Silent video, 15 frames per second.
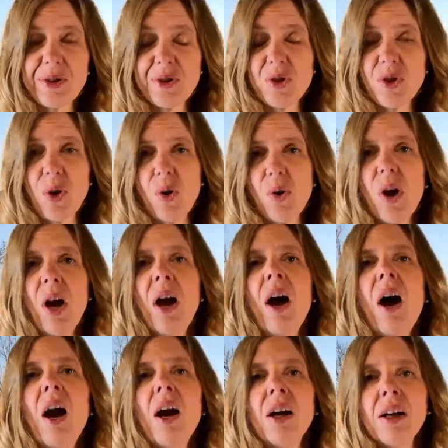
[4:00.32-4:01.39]
so
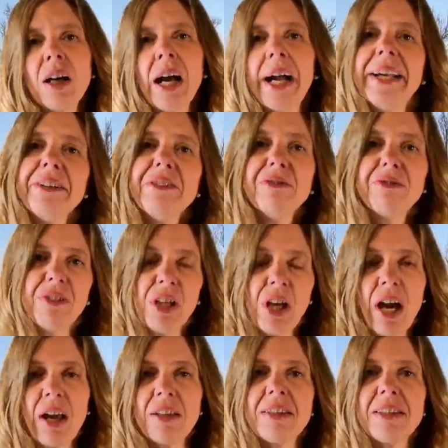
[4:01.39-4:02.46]
are kind of
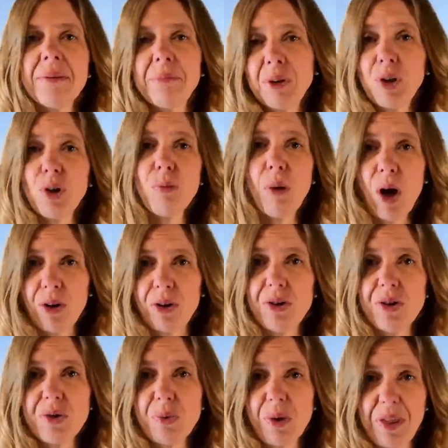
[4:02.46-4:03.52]
got similar
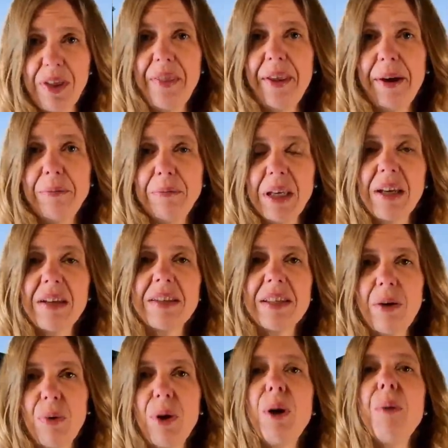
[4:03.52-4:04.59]
models within them because they
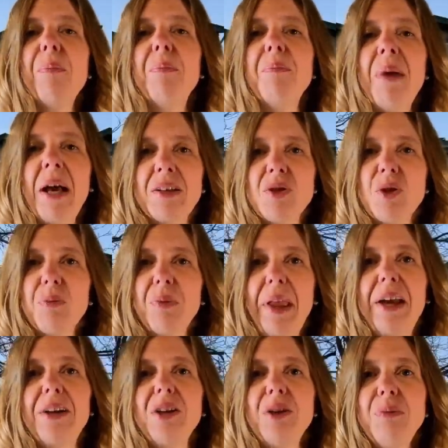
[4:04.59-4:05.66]
were a master
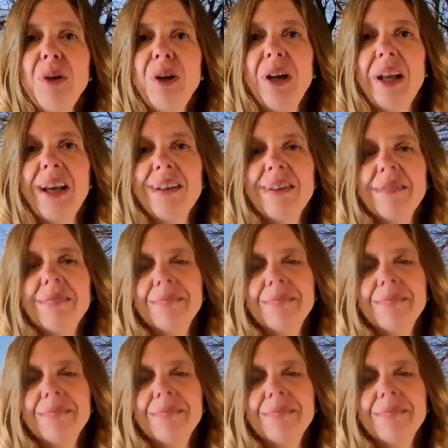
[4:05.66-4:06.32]
plan community.